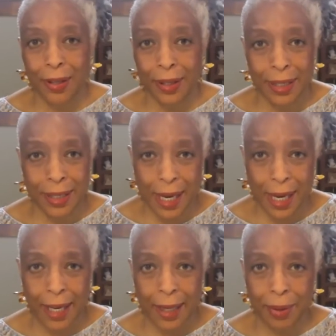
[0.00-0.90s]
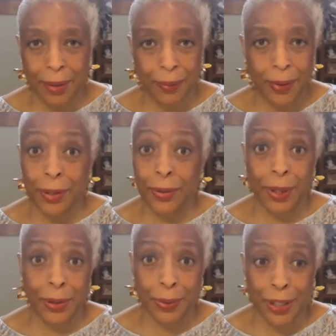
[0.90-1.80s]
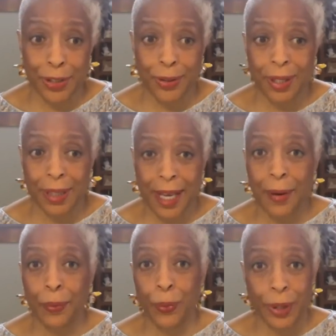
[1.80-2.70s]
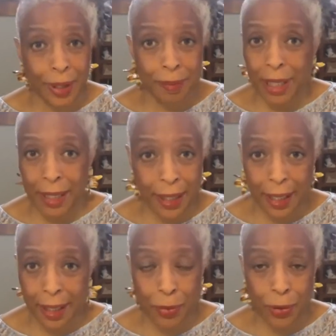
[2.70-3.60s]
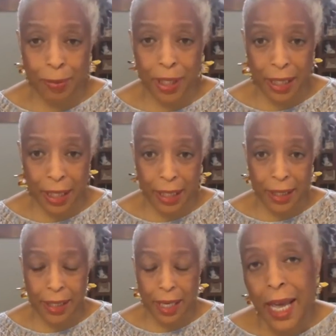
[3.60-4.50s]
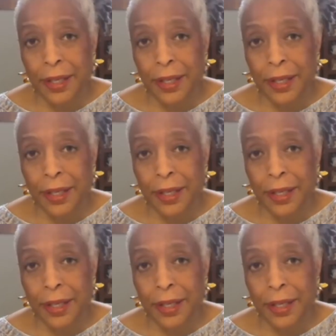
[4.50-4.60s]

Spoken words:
of this time, and we're in 2022, that that wouldn't be a thing anymore, but it is.